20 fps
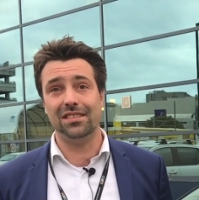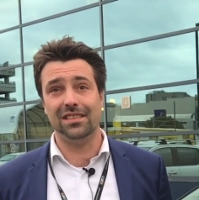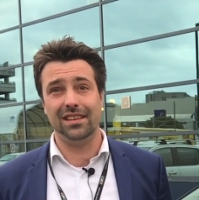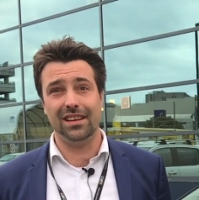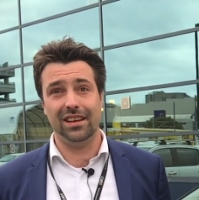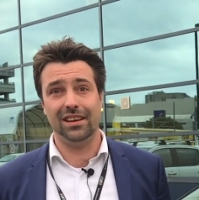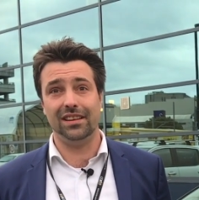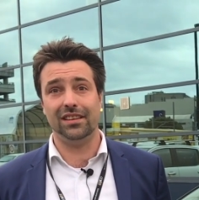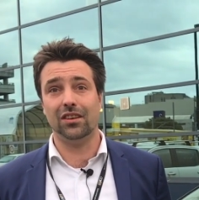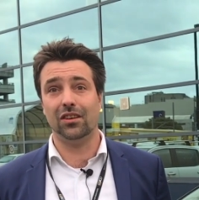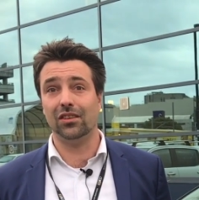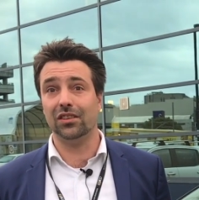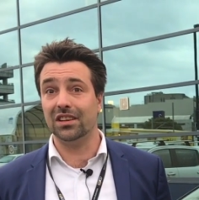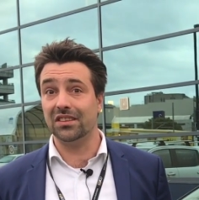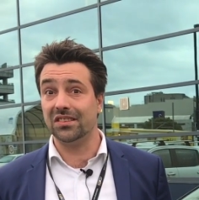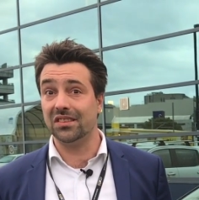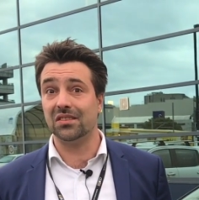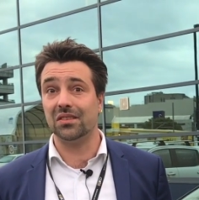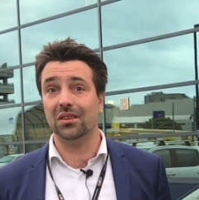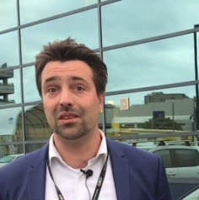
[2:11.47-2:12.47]
they don't
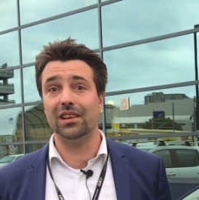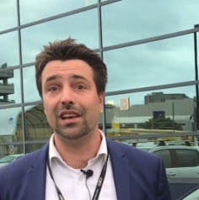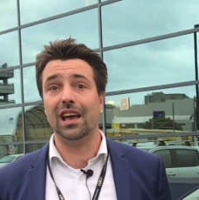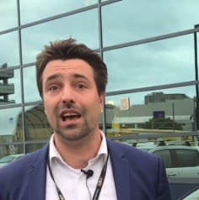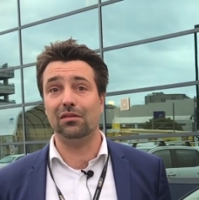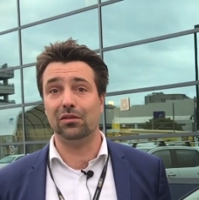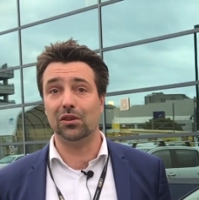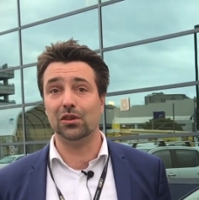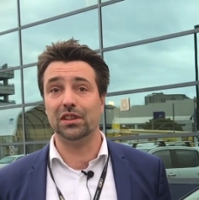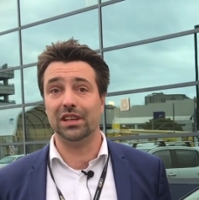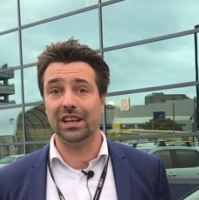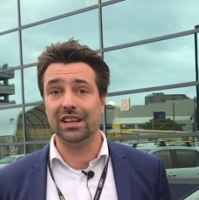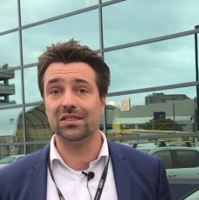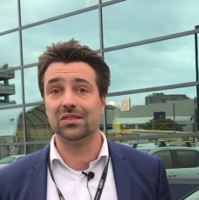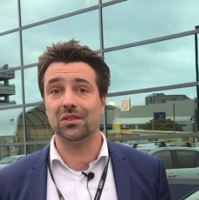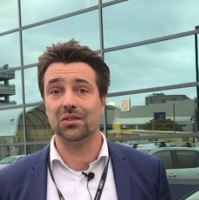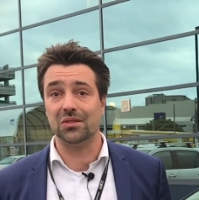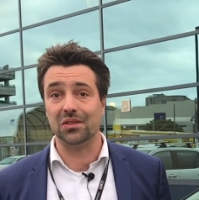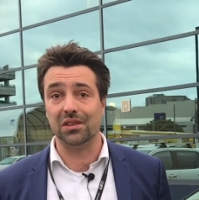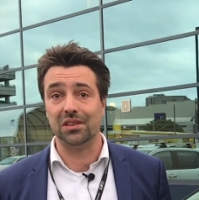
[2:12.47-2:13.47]
necessarily have all the
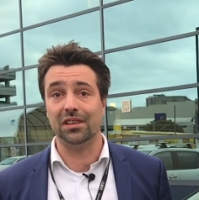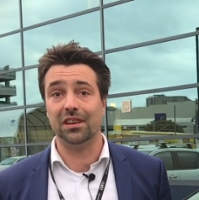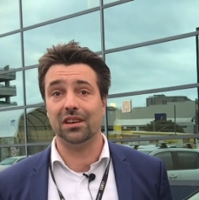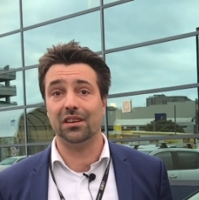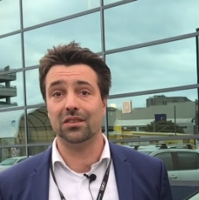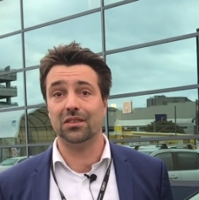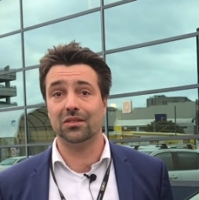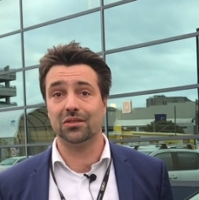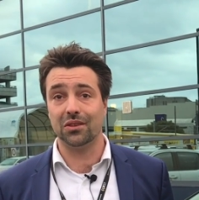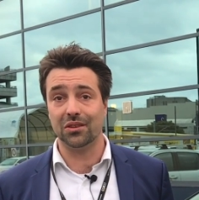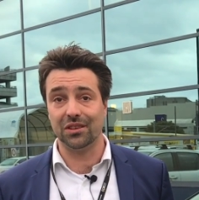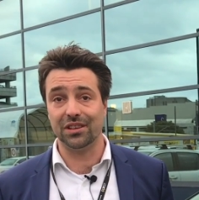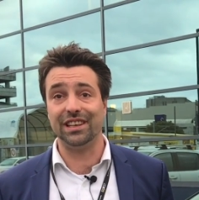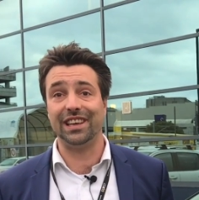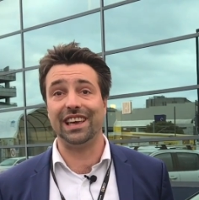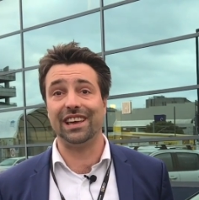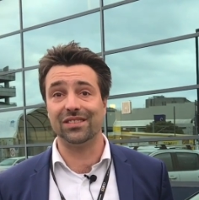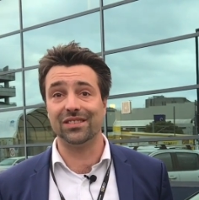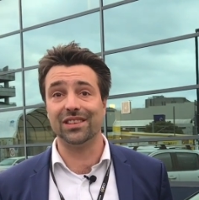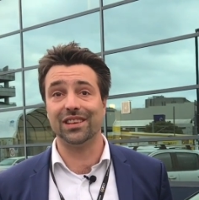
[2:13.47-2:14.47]
answers, and they are certainly
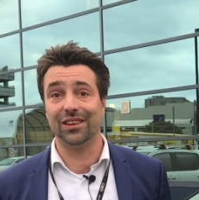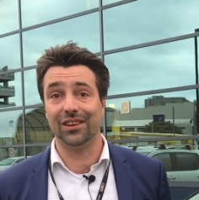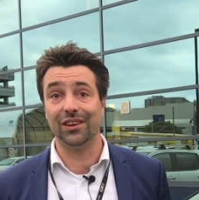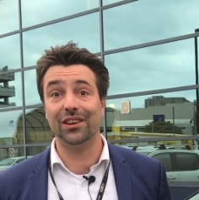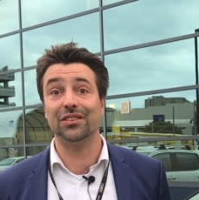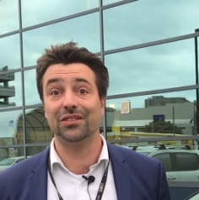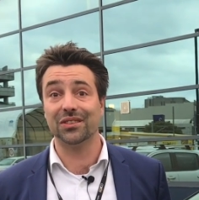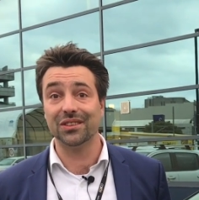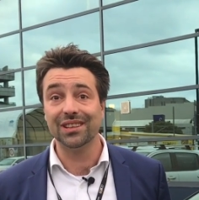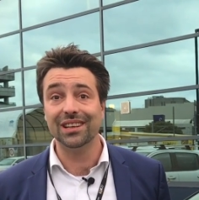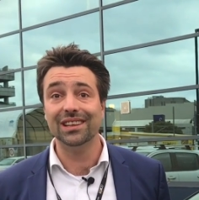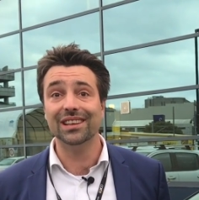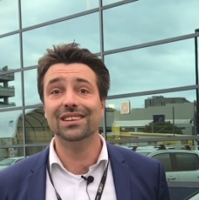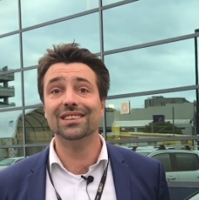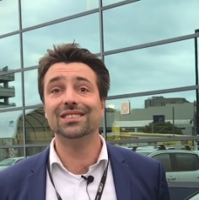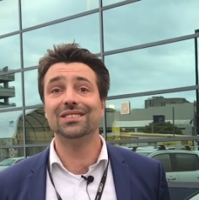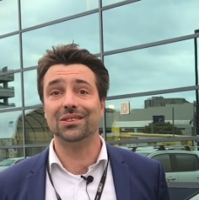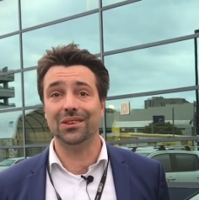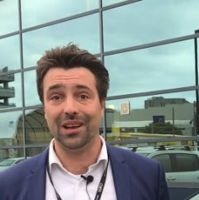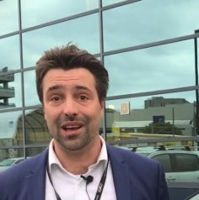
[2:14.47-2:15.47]
counting on us
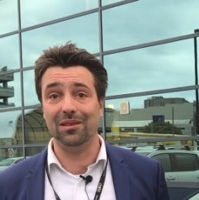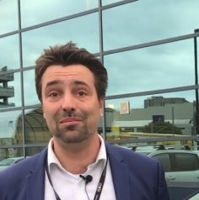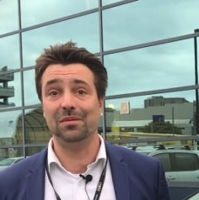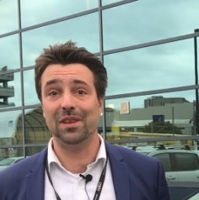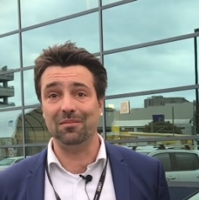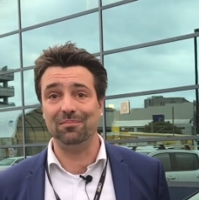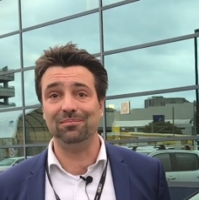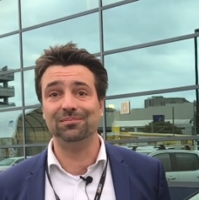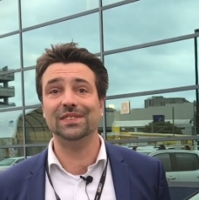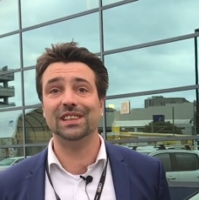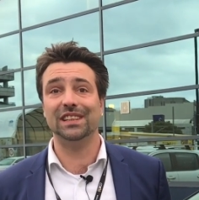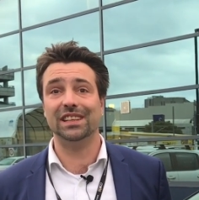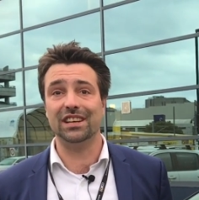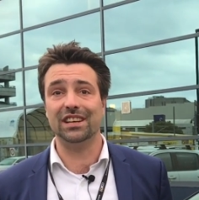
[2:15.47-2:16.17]
to help them in